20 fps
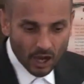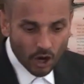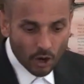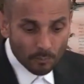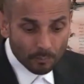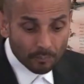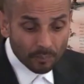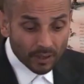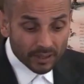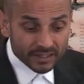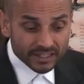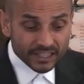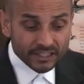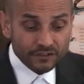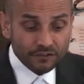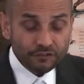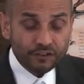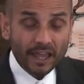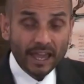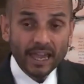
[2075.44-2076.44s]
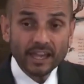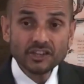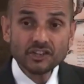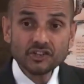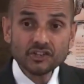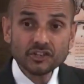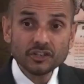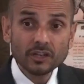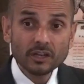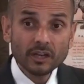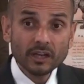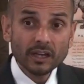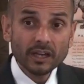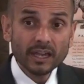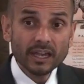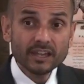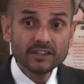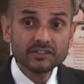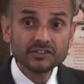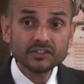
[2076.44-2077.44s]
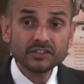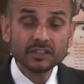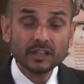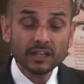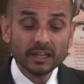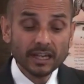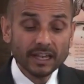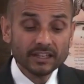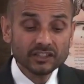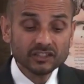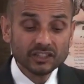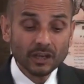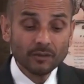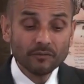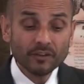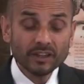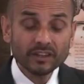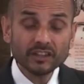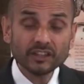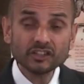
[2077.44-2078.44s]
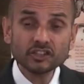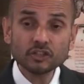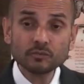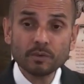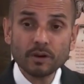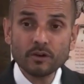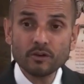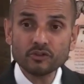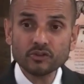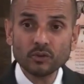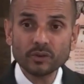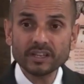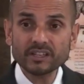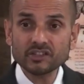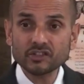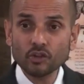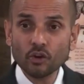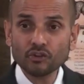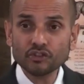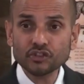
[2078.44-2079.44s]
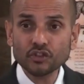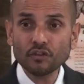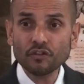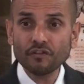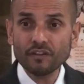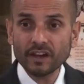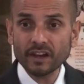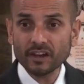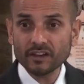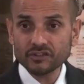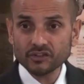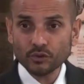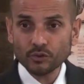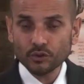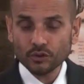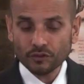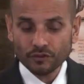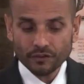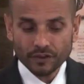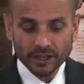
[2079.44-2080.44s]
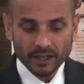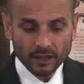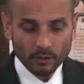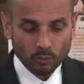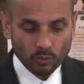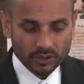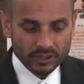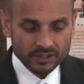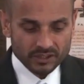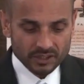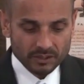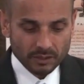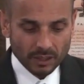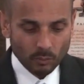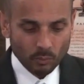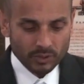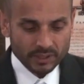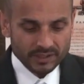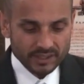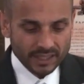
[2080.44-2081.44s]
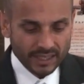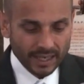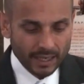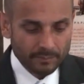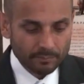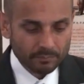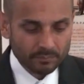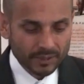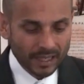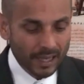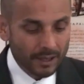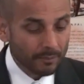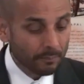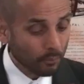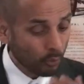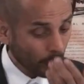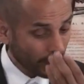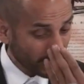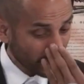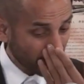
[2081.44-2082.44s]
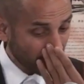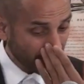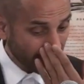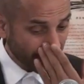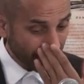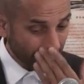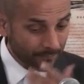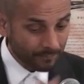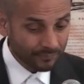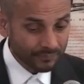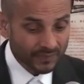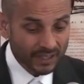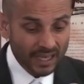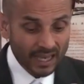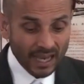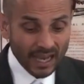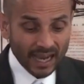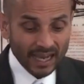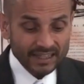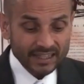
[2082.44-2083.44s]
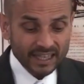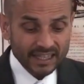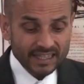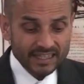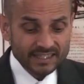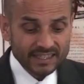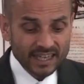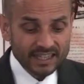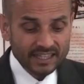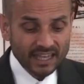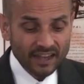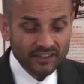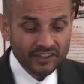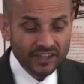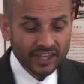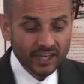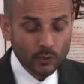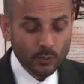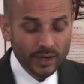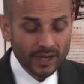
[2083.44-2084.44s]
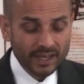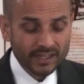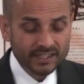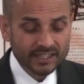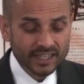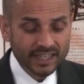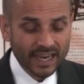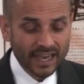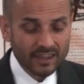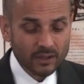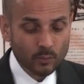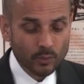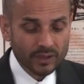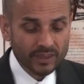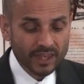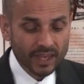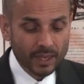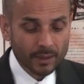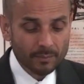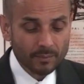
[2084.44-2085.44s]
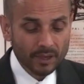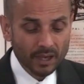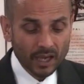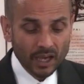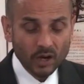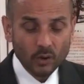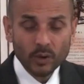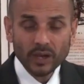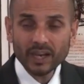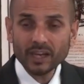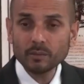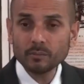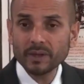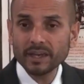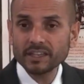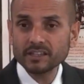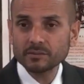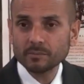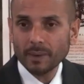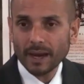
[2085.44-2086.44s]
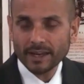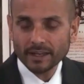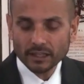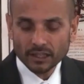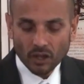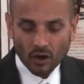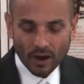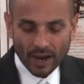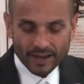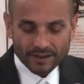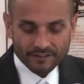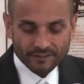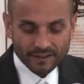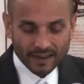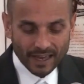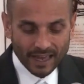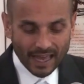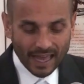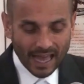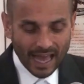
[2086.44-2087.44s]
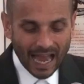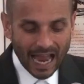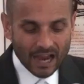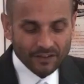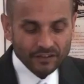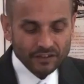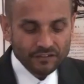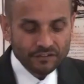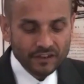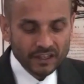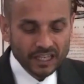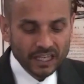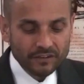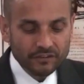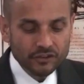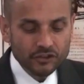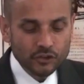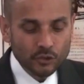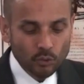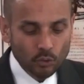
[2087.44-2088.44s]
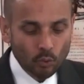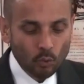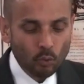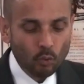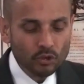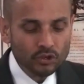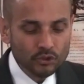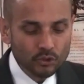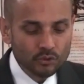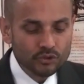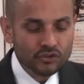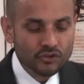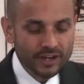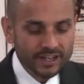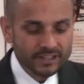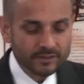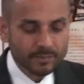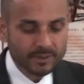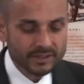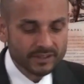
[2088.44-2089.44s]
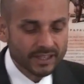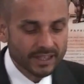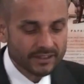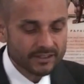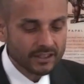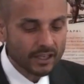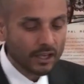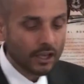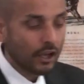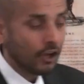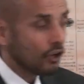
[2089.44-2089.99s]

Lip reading: But this flesh is something that's spiritual. It's not your fingers or your feet. I want us to get that point clear. And then it says, hath he quickened together with him. Quickened means made alive, having forgiven you all your trespasses.